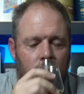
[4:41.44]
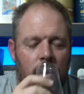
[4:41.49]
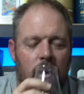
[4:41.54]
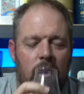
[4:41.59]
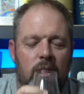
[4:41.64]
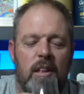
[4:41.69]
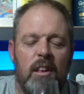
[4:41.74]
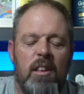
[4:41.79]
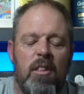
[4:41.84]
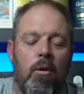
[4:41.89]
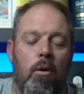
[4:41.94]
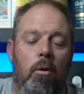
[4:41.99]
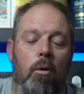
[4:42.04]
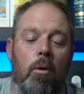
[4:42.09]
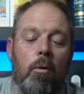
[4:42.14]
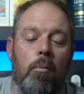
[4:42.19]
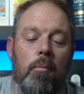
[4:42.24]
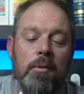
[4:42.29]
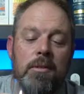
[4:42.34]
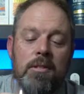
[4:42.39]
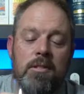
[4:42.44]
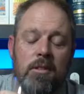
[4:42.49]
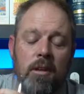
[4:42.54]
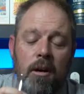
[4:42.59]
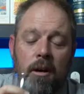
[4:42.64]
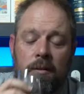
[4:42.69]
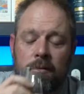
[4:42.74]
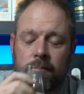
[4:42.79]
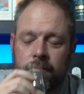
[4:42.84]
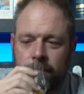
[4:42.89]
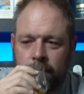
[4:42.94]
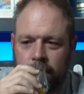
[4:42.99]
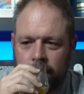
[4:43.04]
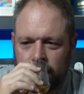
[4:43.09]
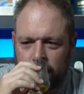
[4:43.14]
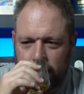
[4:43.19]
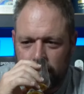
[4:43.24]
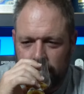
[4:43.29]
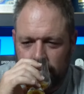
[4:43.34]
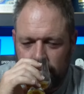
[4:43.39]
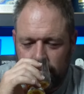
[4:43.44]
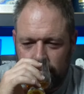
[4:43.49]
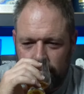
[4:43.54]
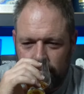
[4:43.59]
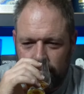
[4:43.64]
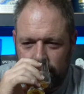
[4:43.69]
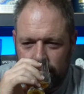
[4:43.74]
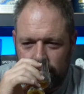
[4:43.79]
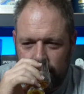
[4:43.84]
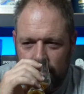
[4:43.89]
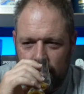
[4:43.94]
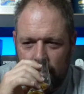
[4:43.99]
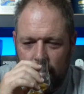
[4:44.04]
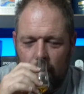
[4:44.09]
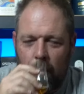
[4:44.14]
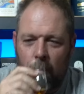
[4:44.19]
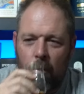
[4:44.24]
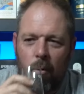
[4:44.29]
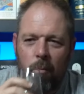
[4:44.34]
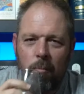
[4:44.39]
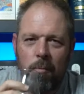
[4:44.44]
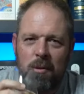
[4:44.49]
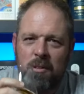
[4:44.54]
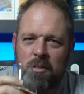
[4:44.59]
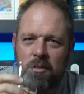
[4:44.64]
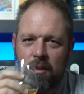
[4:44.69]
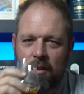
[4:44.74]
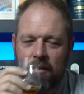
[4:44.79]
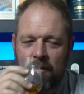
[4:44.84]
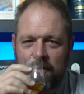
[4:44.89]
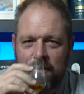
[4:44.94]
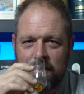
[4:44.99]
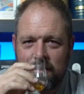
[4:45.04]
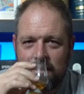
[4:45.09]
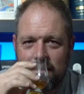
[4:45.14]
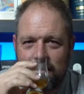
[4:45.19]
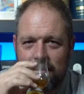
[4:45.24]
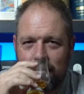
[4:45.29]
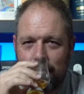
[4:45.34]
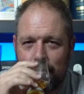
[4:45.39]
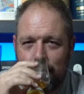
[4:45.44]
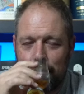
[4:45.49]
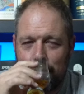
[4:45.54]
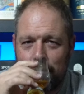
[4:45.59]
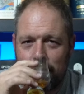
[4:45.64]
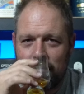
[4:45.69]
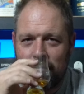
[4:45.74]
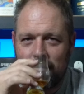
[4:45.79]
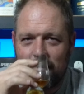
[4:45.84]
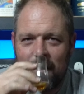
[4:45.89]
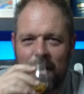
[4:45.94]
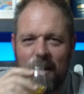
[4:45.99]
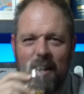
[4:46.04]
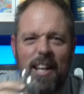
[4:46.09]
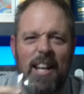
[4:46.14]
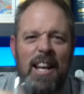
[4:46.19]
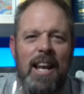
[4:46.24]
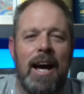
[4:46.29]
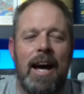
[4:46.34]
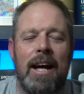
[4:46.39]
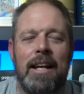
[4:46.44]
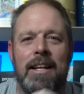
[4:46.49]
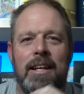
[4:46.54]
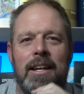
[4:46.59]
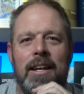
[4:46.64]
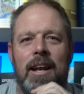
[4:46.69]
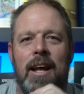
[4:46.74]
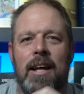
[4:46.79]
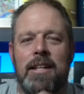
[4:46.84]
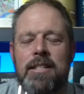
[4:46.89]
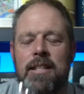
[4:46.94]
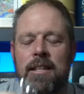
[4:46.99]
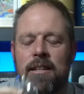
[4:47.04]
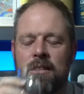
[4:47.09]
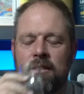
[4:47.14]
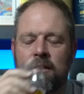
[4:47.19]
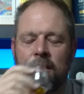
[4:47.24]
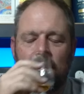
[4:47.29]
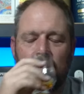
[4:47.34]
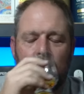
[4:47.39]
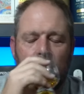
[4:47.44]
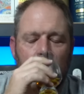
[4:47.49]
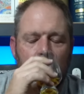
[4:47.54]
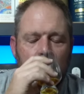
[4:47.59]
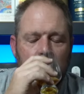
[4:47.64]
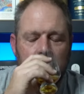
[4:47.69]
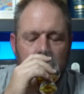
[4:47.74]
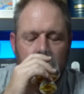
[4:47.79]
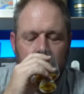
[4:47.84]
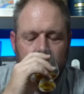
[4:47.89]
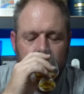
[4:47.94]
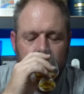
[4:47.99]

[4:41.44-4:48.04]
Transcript: I think the almonds are an almond sort of light nuttiness on the nose.